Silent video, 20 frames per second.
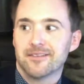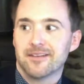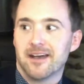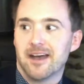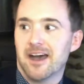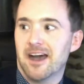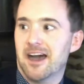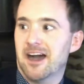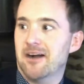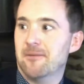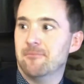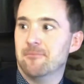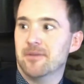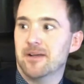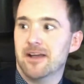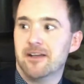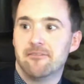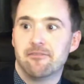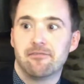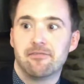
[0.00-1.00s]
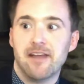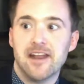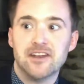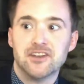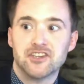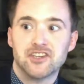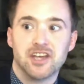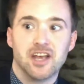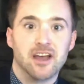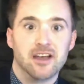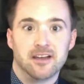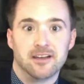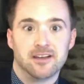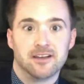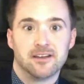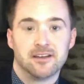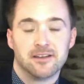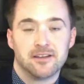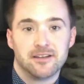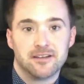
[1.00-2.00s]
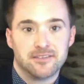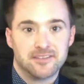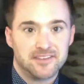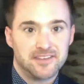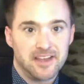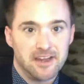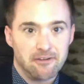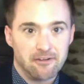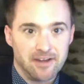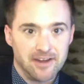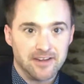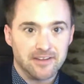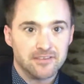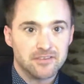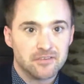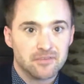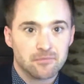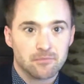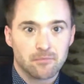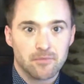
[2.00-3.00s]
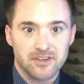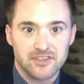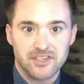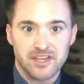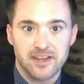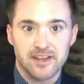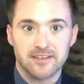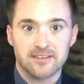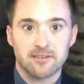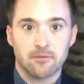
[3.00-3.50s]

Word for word: um, adventure series, which is